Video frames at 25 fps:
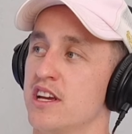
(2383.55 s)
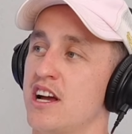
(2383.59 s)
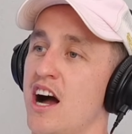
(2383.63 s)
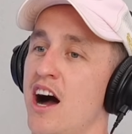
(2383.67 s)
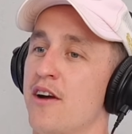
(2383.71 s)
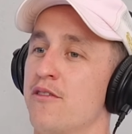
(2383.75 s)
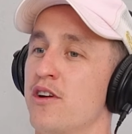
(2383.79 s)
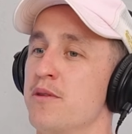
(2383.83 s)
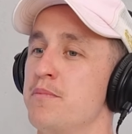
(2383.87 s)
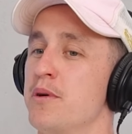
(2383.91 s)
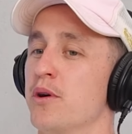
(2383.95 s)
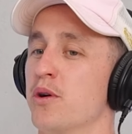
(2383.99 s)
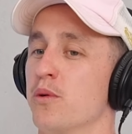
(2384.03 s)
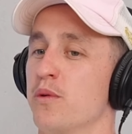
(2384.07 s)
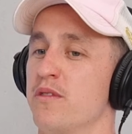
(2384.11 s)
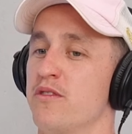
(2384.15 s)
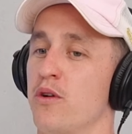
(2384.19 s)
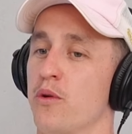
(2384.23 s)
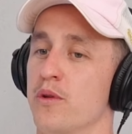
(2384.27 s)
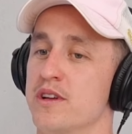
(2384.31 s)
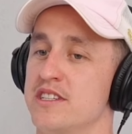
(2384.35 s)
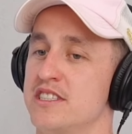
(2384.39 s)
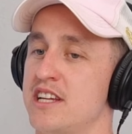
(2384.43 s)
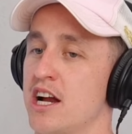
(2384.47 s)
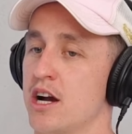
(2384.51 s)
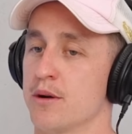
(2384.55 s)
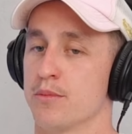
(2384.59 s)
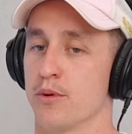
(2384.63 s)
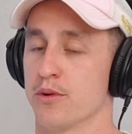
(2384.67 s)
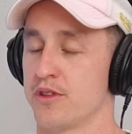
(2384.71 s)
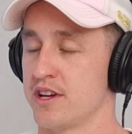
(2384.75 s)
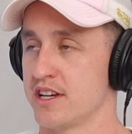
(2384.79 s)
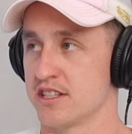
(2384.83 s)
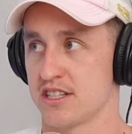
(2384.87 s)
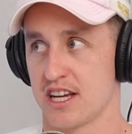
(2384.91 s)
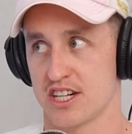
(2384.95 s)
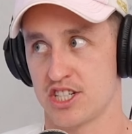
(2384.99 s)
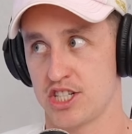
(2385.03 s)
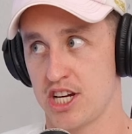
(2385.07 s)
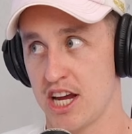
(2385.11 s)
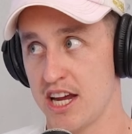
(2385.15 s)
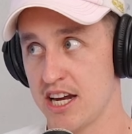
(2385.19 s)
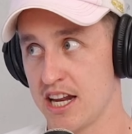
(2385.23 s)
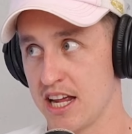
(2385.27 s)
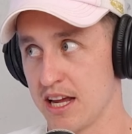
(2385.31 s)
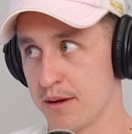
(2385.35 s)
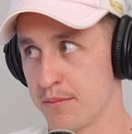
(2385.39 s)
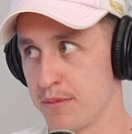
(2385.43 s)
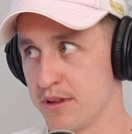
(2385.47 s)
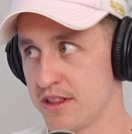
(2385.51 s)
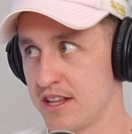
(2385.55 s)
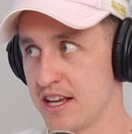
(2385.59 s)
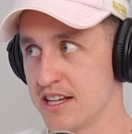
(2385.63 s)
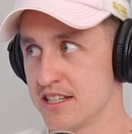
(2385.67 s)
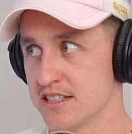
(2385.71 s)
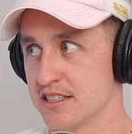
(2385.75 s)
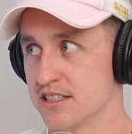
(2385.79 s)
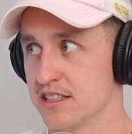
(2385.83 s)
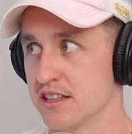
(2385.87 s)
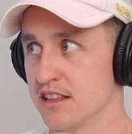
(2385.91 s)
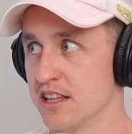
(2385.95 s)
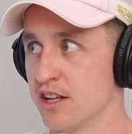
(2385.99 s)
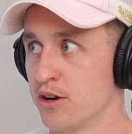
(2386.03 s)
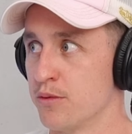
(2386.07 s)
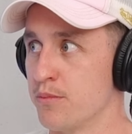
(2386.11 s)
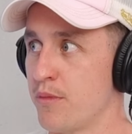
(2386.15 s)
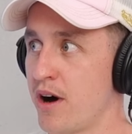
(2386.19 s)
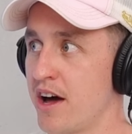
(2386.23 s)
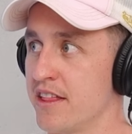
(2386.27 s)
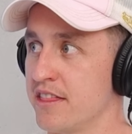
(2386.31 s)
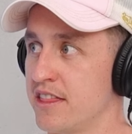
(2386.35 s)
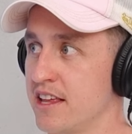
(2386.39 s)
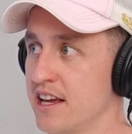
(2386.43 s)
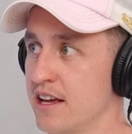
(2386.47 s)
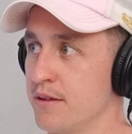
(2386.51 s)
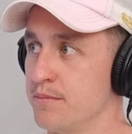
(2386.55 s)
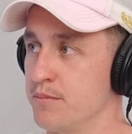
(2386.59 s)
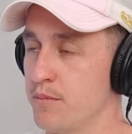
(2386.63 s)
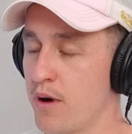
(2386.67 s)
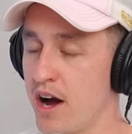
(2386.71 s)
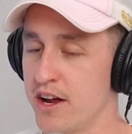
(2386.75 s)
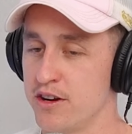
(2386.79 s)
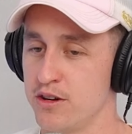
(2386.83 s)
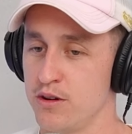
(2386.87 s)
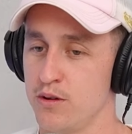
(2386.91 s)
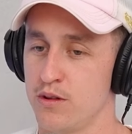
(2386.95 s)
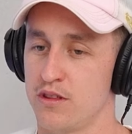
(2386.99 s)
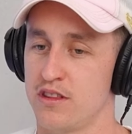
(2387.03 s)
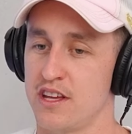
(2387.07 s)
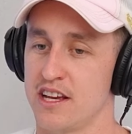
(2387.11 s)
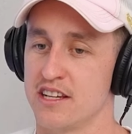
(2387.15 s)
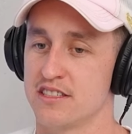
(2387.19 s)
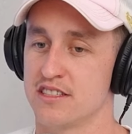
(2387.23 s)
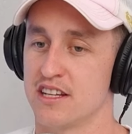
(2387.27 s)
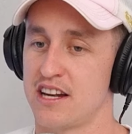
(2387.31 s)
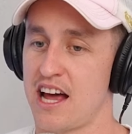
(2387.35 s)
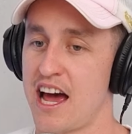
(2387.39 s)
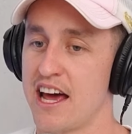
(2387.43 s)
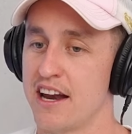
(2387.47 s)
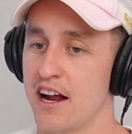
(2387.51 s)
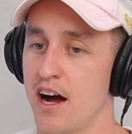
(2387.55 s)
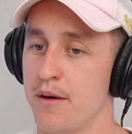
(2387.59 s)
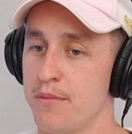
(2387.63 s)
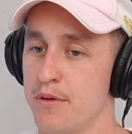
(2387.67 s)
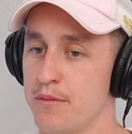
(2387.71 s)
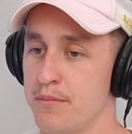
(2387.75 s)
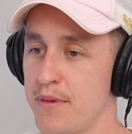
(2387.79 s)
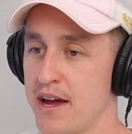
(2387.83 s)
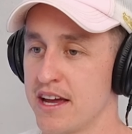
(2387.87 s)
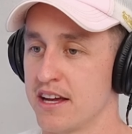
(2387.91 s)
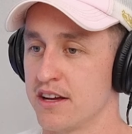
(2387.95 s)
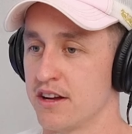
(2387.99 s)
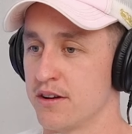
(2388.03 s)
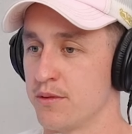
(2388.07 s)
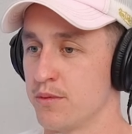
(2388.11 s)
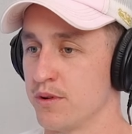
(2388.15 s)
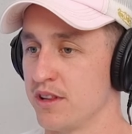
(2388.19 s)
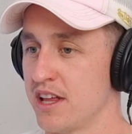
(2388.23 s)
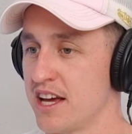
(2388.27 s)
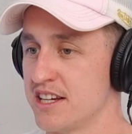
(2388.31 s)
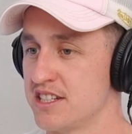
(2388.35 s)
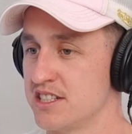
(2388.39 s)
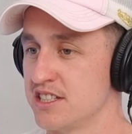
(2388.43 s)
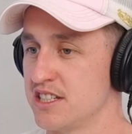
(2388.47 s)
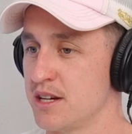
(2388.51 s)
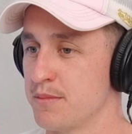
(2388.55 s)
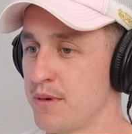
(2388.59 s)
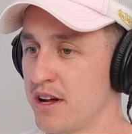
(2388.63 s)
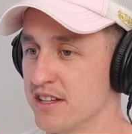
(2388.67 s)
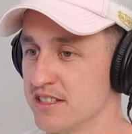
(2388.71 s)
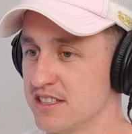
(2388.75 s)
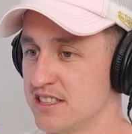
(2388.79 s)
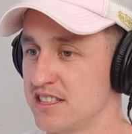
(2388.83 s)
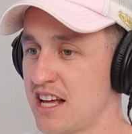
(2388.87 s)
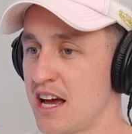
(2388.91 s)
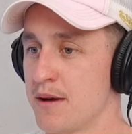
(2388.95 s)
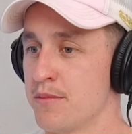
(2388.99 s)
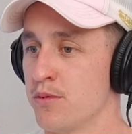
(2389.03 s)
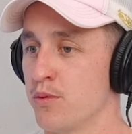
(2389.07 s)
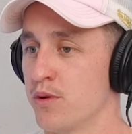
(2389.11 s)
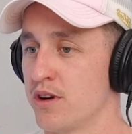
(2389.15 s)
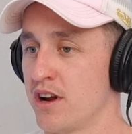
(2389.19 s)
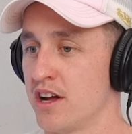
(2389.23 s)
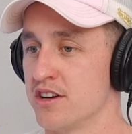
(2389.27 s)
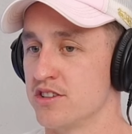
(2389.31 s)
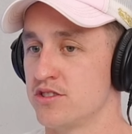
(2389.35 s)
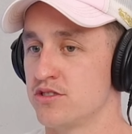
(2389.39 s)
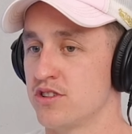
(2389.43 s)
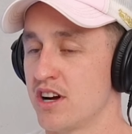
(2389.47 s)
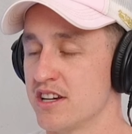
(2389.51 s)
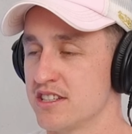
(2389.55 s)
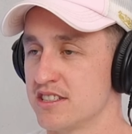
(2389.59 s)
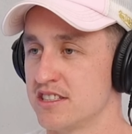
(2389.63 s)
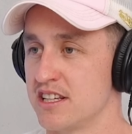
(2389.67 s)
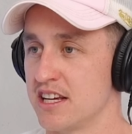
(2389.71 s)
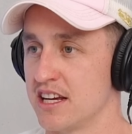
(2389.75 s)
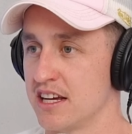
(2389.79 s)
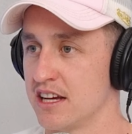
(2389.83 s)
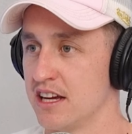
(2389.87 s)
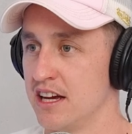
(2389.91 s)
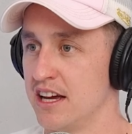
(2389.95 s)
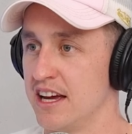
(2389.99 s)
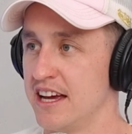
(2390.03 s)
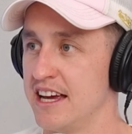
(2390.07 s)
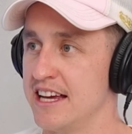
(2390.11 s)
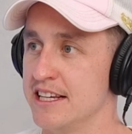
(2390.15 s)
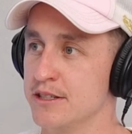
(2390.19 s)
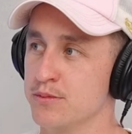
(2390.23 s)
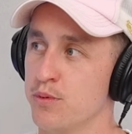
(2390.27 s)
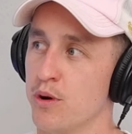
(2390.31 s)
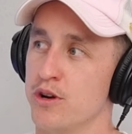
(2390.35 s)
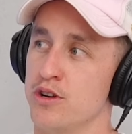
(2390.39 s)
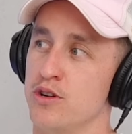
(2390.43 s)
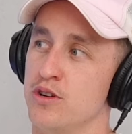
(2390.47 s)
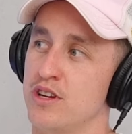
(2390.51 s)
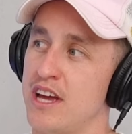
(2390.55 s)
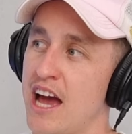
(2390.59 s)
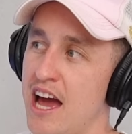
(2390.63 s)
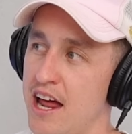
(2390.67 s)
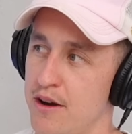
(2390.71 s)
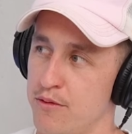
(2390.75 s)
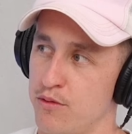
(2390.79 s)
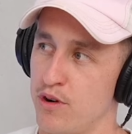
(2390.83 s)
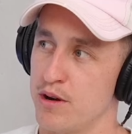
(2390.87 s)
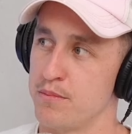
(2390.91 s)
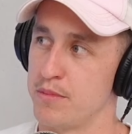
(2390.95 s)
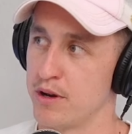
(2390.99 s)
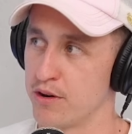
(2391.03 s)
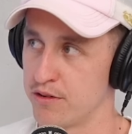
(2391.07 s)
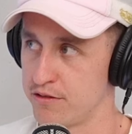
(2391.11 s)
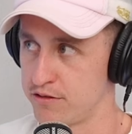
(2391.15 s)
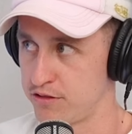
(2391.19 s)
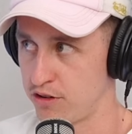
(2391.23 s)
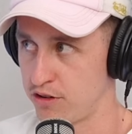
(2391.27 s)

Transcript: You can't rebuild it with all these terrible things like cheating, but these little minute things that add up and make a relationship unstable and untrusting is what you can rebuild